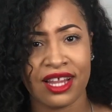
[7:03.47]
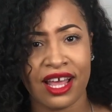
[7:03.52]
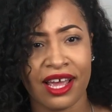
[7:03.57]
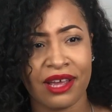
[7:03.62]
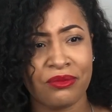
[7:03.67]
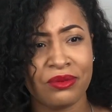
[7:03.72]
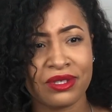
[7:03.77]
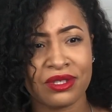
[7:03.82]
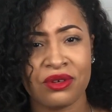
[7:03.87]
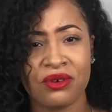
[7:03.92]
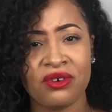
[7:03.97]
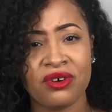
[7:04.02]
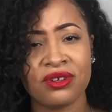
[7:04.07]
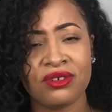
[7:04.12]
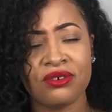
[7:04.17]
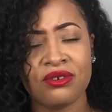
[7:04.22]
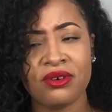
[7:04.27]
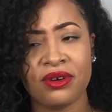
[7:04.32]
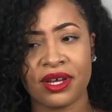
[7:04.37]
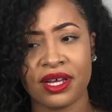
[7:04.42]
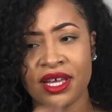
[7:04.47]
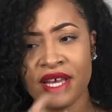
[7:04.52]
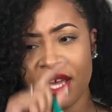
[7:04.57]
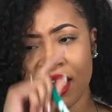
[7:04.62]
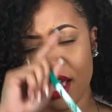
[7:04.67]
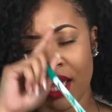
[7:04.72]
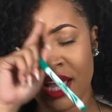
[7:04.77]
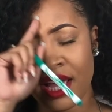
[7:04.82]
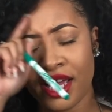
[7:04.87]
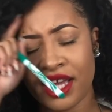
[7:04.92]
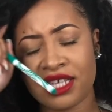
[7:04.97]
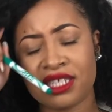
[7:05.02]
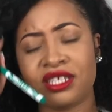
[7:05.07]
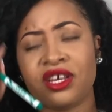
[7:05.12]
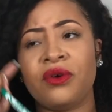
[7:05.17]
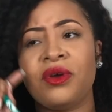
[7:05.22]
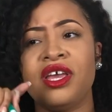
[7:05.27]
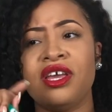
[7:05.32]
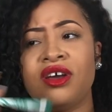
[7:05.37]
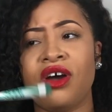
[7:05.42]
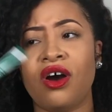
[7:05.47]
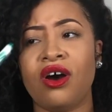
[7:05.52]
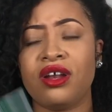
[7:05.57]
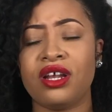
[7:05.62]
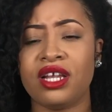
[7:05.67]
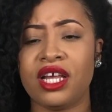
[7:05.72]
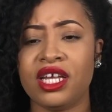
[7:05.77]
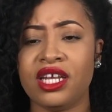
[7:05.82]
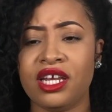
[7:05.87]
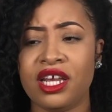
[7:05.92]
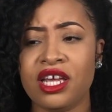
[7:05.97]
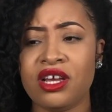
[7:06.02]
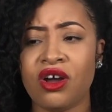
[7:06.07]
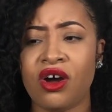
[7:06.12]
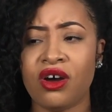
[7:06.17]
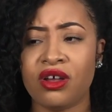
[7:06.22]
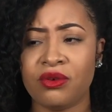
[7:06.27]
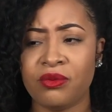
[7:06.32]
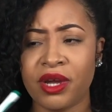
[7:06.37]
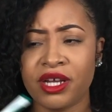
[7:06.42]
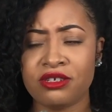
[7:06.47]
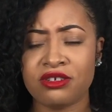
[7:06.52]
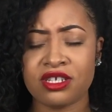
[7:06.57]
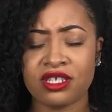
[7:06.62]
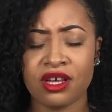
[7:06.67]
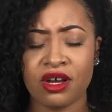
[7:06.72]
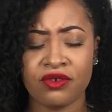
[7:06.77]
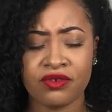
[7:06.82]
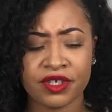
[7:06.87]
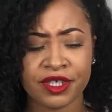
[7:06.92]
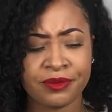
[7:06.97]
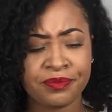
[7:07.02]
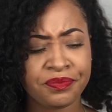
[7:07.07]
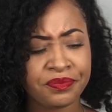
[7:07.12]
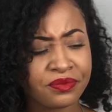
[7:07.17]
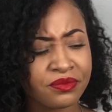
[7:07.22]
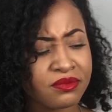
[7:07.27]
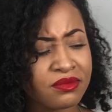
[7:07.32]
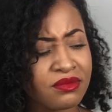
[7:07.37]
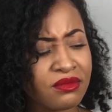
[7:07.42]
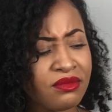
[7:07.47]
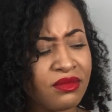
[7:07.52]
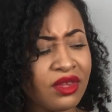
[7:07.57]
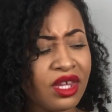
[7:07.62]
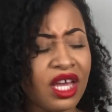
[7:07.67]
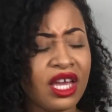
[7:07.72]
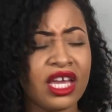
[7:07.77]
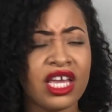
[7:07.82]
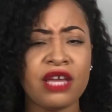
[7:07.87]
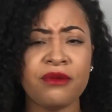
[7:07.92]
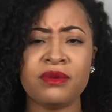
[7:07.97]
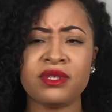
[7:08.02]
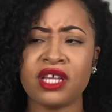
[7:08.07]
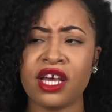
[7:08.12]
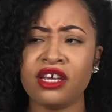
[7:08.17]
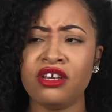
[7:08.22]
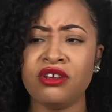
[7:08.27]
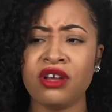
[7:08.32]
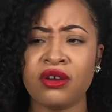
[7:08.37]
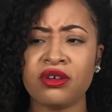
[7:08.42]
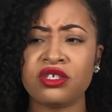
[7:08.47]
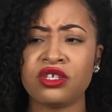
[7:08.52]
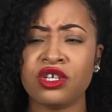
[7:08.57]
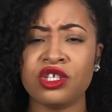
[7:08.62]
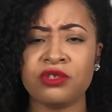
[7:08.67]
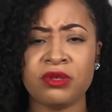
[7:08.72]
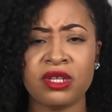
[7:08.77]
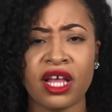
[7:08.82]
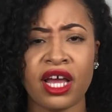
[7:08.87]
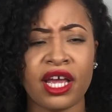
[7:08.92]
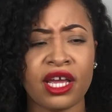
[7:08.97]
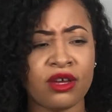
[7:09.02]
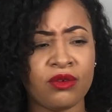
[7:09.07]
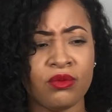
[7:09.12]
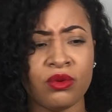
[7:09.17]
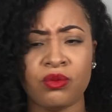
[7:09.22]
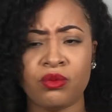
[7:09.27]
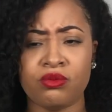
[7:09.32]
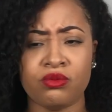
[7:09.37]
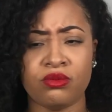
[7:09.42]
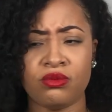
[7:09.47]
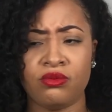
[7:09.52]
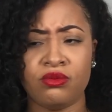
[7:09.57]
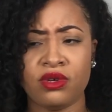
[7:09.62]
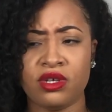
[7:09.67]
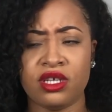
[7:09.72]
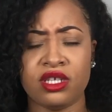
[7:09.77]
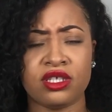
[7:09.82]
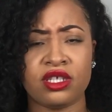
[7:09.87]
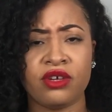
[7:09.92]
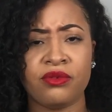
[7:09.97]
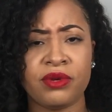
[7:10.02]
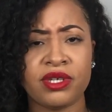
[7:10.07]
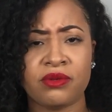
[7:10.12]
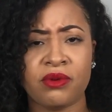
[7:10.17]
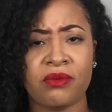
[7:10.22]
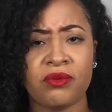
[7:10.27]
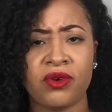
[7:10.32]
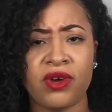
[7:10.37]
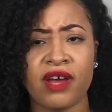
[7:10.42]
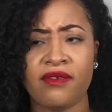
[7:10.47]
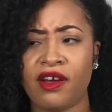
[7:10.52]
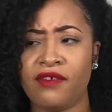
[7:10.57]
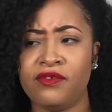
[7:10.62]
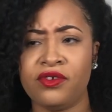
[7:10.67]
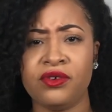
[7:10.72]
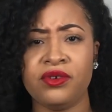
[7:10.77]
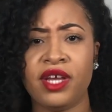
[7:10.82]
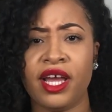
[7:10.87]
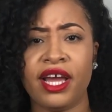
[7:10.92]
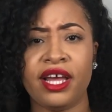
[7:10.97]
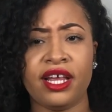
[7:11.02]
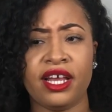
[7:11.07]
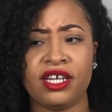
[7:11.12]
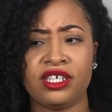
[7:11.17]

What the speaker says: What's going on? And so he called a waitress over, and he was like, excuse me, is there a reason why we don't have our food yet?